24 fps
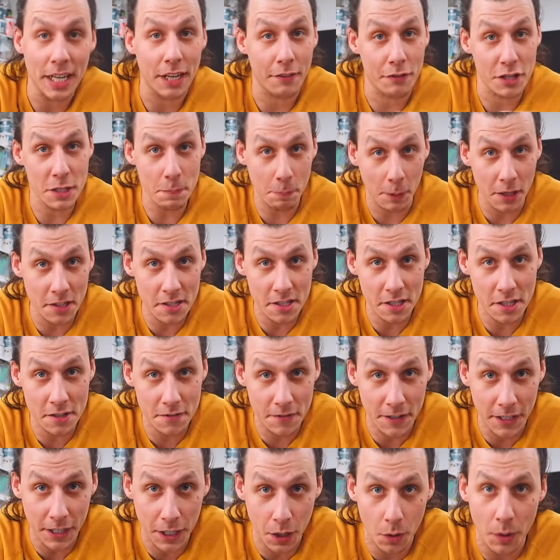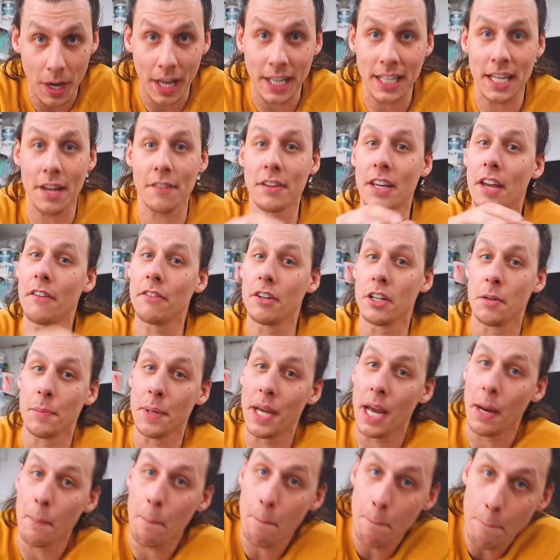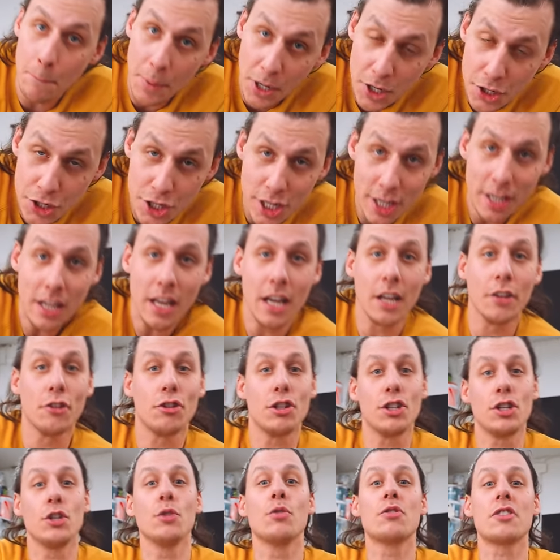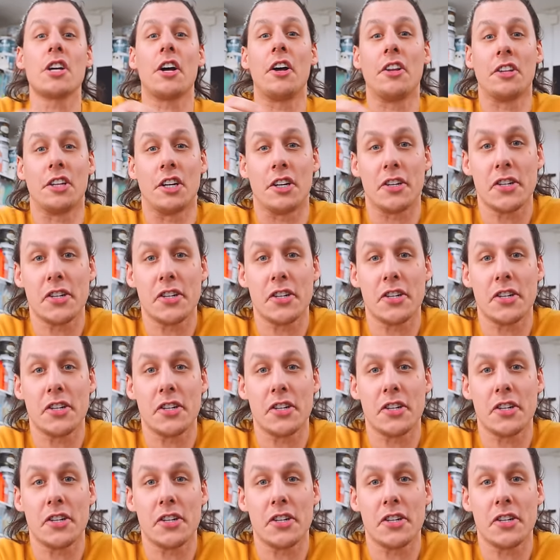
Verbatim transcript: they've sponsored this video and they've given me a budget to use on their